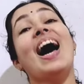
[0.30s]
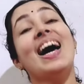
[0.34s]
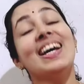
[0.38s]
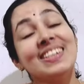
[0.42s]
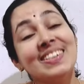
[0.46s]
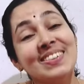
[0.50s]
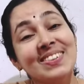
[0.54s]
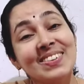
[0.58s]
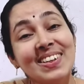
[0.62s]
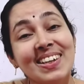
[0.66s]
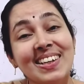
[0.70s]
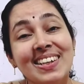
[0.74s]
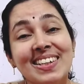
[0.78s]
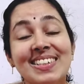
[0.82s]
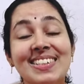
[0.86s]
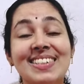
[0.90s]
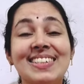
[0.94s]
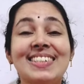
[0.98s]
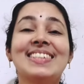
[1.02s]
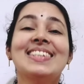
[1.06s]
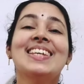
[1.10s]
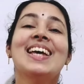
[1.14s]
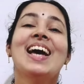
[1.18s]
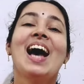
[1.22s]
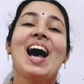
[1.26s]
Hi
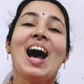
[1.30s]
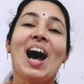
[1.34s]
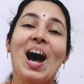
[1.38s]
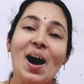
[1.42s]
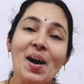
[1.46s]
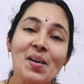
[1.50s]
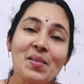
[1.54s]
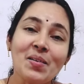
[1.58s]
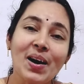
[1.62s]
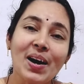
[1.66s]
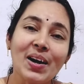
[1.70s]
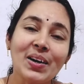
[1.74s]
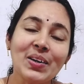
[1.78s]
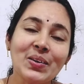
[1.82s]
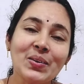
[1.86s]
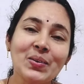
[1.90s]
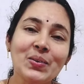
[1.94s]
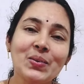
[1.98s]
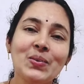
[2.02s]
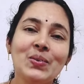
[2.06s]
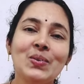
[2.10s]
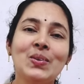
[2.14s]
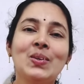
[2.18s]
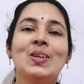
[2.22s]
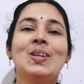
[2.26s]
students, how are
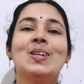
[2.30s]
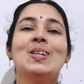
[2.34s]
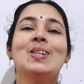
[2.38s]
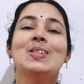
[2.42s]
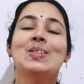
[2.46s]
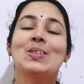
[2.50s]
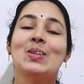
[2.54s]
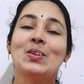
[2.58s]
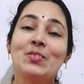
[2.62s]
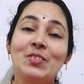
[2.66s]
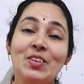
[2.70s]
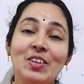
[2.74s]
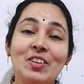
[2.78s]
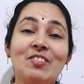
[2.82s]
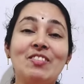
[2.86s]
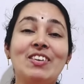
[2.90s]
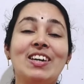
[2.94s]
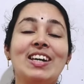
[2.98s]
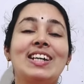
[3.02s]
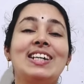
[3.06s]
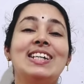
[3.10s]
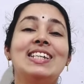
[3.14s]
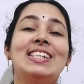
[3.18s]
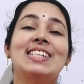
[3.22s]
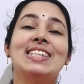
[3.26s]
you? So we
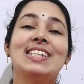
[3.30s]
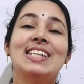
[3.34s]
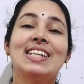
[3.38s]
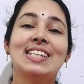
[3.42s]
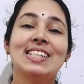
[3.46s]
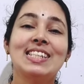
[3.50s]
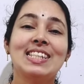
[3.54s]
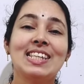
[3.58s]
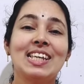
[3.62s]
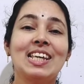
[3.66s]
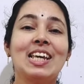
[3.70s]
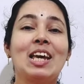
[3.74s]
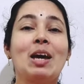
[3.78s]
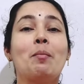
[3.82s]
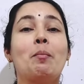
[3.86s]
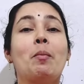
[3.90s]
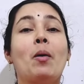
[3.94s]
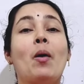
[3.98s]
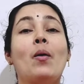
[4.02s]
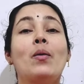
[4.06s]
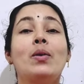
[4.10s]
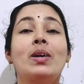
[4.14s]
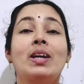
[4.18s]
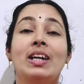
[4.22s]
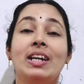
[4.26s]
were discussing
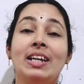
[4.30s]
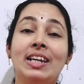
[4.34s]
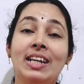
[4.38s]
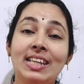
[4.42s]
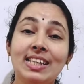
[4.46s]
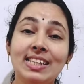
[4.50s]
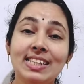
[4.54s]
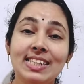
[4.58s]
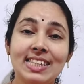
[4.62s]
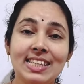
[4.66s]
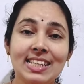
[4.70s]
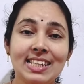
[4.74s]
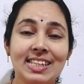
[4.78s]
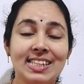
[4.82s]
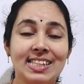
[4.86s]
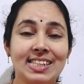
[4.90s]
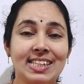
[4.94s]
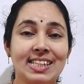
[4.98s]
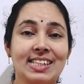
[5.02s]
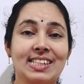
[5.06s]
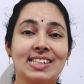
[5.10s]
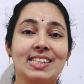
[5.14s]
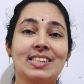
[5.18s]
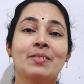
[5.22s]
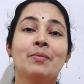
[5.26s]
about
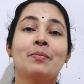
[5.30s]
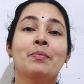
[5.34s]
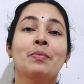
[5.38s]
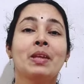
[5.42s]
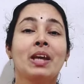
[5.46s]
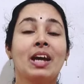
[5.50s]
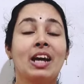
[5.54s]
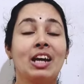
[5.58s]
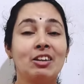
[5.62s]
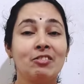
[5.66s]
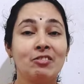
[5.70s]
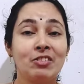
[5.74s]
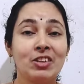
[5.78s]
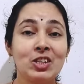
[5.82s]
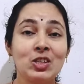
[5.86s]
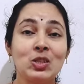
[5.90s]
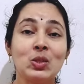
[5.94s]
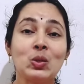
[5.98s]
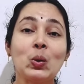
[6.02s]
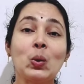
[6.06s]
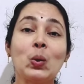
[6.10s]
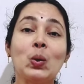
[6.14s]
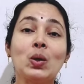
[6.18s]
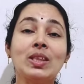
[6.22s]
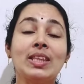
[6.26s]
diseases and we
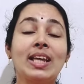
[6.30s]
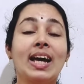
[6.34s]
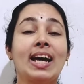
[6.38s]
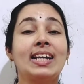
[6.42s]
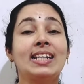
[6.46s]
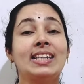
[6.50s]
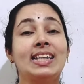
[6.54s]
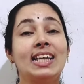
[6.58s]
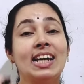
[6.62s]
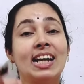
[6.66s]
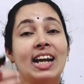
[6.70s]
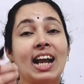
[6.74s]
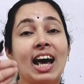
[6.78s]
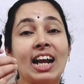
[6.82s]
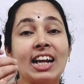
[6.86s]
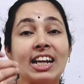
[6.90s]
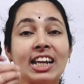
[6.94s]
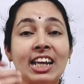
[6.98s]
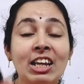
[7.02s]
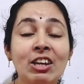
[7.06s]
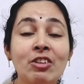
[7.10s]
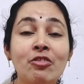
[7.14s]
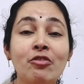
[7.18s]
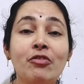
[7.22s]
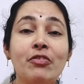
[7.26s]
saw that there are
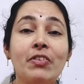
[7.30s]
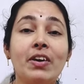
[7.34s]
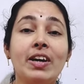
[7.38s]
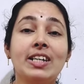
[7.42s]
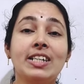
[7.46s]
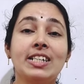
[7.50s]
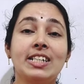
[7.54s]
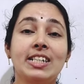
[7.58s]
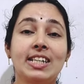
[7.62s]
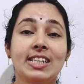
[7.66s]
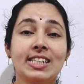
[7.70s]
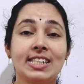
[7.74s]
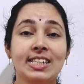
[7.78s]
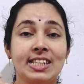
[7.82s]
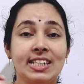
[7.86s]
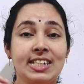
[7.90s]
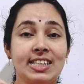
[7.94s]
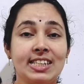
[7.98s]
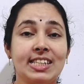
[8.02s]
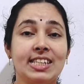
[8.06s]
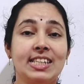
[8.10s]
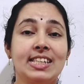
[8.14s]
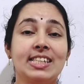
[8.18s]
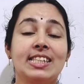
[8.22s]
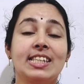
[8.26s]
infectious
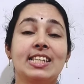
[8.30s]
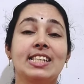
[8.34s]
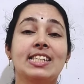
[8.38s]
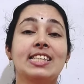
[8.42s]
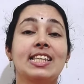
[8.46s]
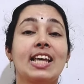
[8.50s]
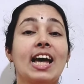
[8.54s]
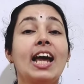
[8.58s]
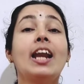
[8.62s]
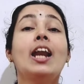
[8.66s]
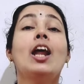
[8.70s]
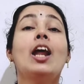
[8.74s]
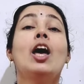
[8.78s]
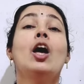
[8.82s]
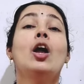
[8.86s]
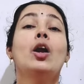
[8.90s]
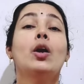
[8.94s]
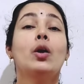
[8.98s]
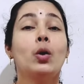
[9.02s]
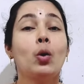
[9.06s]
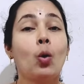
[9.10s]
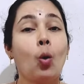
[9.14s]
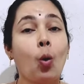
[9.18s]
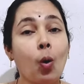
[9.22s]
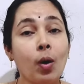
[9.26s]
diseases and
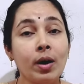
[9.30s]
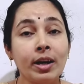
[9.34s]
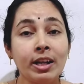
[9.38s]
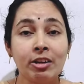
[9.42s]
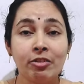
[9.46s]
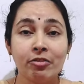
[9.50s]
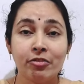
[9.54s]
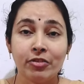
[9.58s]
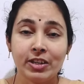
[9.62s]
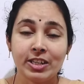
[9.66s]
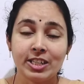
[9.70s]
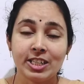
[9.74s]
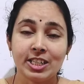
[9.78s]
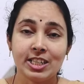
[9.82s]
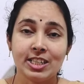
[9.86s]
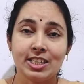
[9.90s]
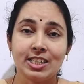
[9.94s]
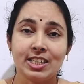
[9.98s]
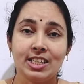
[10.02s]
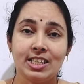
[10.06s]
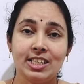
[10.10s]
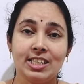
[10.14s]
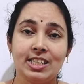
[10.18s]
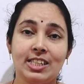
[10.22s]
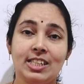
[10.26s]

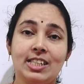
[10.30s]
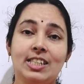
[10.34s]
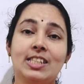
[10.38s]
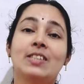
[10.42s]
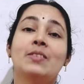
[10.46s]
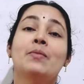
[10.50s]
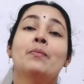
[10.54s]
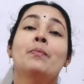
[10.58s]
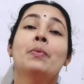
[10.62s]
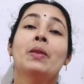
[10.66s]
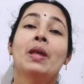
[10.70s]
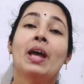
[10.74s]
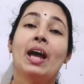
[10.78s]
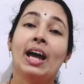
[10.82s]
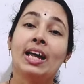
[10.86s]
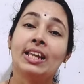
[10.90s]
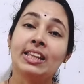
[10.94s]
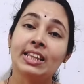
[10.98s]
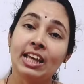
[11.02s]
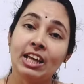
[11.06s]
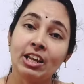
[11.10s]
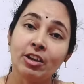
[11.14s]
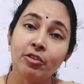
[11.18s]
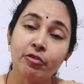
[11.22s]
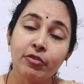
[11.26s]
non-infectious disease,
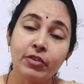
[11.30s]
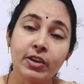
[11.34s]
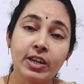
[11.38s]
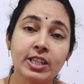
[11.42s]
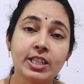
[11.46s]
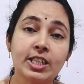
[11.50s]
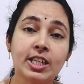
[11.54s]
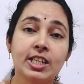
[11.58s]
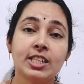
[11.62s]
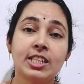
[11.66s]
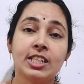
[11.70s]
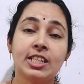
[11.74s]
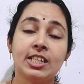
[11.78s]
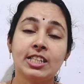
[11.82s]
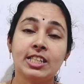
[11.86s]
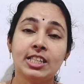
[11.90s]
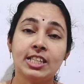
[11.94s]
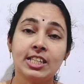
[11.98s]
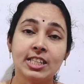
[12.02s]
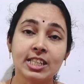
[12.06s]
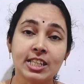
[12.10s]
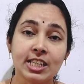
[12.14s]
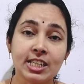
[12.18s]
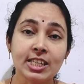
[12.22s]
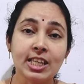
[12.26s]
and the infectious
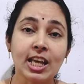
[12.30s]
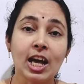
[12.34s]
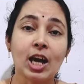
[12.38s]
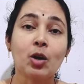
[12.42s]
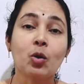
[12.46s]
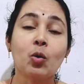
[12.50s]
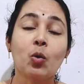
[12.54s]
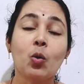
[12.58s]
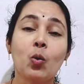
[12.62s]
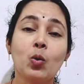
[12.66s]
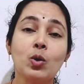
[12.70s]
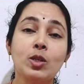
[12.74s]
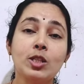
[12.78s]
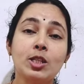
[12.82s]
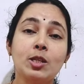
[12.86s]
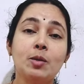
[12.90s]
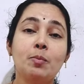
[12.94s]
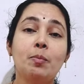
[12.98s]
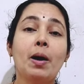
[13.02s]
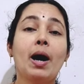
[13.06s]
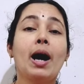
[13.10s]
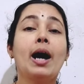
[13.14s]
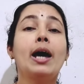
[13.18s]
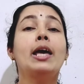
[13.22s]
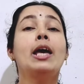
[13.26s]
diseases are
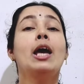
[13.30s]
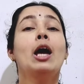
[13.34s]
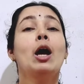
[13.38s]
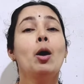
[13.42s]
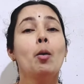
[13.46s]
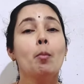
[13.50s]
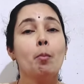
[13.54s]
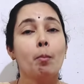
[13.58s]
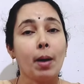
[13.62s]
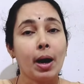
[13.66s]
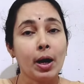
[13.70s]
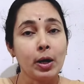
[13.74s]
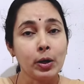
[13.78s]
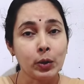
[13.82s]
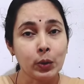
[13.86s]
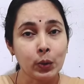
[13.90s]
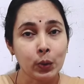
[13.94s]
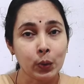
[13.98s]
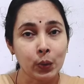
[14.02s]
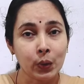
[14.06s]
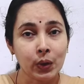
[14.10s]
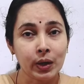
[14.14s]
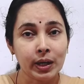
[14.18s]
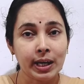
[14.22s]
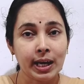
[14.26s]
caused by
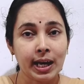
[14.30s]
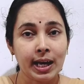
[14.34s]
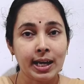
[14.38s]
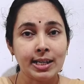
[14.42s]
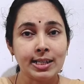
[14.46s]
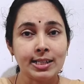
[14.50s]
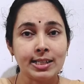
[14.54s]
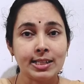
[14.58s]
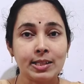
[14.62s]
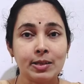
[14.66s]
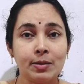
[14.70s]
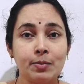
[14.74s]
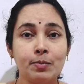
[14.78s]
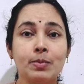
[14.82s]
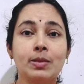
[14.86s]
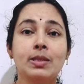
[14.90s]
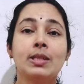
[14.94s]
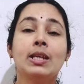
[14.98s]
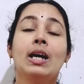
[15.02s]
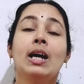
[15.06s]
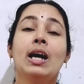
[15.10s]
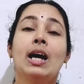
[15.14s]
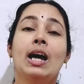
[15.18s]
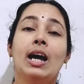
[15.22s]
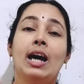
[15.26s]
microorganisms,
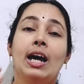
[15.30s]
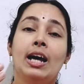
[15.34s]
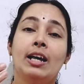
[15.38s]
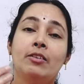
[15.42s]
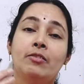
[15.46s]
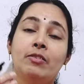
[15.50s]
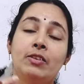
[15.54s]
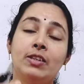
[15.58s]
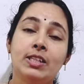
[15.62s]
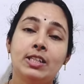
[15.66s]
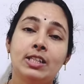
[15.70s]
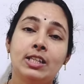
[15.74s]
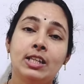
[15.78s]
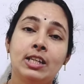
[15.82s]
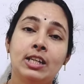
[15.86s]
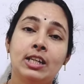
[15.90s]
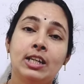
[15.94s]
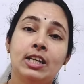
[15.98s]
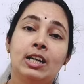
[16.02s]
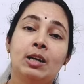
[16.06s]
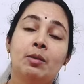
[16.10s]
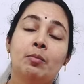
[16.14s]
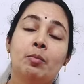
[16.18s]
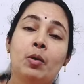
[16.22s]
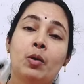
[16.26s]
and we
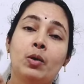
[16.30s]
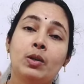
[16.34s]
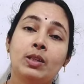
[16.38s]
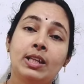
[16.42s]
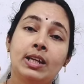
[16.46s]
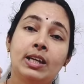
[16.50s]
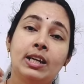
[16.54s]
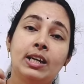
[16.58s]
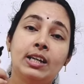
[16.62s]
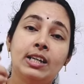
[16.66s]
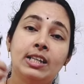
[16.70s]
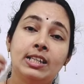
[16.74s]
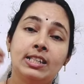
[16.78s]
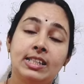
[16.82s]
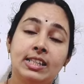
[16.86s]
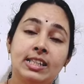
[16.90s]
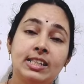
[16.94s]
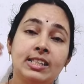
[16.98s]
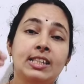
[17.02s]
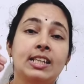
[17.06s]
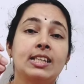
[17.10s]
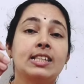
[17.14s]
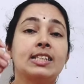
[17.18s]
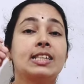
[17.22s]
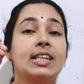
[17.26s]
learn about the
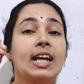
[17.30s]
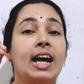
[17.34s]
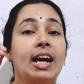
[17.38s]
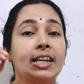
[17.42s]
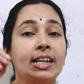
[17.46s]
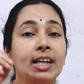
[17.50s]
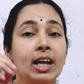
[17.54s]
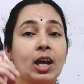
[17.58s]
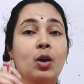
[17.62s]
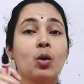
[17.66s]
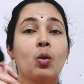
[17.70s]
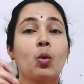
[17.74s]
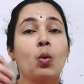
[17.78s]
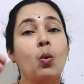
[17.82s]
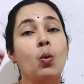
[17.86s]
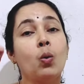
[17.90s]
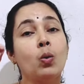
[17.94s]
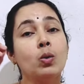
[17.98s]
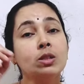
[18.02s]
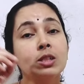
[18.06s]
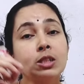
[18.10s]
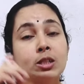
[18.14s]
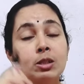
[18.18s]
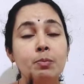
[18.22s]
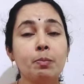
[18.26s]
diseases that are
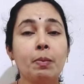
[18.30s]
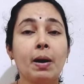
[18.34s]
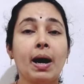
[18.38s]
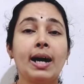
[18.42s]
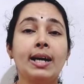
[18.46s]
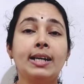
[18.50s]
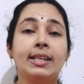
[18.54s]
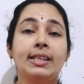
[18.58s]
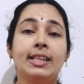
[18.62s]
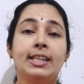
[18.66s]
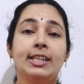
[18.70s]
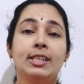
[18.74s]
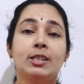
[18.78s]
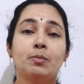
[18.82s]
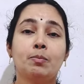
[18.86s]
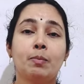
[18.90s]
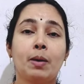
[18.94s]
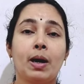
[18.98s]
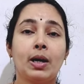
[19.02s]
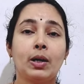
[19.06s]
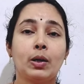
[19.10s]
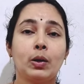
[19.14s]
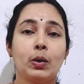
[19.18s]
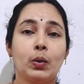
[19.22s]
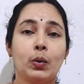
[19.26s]
caused by these
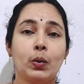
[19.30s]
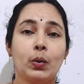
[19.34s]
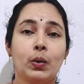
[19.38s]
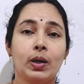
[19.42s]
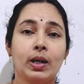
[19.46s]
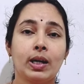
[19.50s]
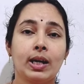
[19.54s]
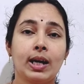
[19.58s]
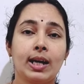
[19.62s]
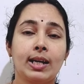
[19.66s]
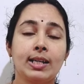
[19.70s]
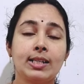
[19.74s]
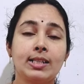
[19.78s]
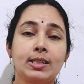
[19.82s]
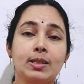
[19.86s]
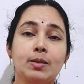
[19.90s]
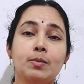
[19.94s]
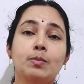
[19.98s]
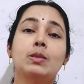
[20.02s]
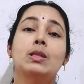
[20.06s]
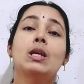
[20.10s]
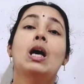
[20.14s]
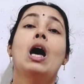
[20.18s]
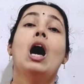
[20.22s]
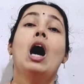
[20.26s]

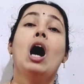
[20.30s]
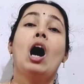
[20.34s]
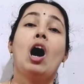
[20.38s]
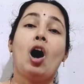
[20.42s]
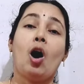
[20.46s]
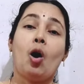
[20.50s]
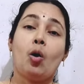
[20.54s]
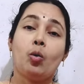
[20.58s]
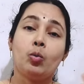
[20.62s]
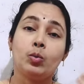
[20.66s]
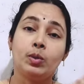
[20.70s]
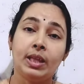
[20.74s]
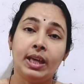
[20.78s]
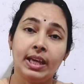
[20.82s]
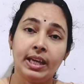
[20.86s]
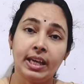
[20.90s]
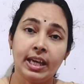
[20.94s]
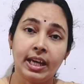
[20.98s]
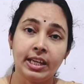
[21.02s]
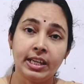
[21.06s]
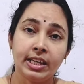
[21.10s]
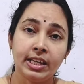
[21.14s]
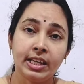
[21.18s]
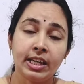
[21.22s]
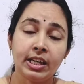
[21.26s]
microorganisms, how they
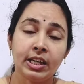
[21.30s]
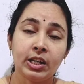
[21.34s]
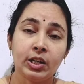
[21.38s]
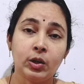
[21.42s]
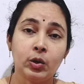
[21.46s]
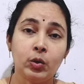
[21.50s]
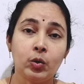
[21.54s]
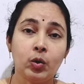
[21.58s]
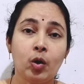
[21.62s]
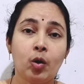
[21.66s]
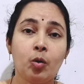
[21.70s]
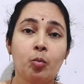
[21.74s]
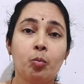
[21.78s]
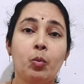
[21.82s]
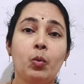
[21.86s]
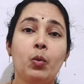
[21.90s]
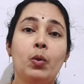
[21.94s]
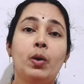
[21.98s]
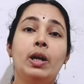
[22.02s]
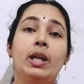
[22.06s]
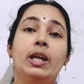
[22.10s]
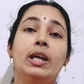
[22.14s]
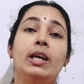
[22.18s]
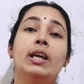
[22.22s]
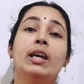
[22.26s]
enter into our
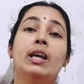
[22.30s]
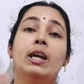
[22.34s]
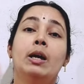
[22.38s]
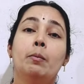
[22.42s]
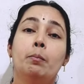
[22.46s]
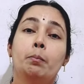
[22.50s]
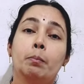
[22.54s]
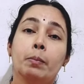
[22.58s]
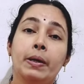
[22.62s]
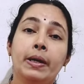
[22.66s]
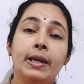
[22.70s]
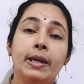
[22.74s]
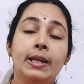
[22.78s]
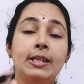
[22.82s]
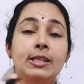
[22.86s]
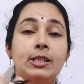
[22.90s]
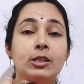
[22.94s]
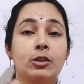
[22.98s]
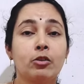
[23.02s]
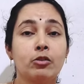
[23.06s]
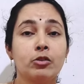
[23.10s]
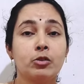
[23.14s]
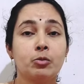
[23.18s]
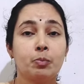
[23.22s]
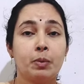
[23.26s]
body,
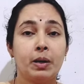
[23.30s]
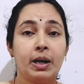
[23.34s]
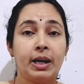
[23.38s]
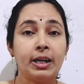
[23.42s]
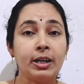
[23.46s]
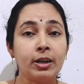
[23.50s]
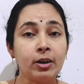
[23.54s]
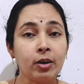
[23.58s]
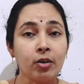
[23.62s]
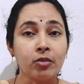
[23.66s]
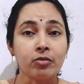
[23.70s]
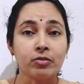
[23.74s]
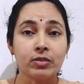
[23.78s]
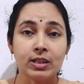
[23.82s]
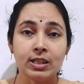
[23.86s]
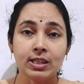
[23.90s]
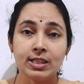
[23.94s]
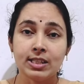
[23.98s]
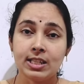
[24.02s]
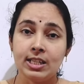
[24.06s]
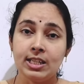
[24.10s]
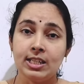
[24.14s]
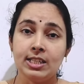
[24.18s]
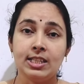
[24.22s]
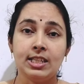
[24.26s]
means of spread of
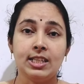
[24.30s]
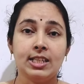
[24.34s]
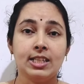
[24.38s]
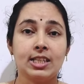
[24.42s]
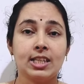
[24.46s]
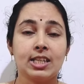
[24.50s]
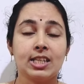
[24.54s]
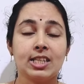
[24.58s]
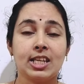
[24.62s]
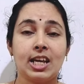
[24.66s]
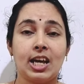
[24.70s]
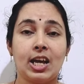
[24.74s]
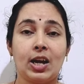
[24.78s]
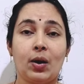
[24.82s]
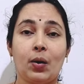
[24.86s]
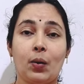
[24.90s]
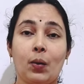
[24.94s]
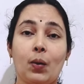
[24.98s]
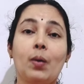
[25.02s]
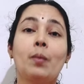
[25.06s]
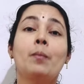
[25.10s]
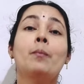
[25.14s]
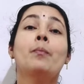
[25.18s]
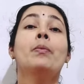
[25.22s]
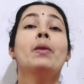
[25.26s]
these diseases and
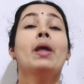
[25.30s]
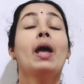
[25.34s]
all.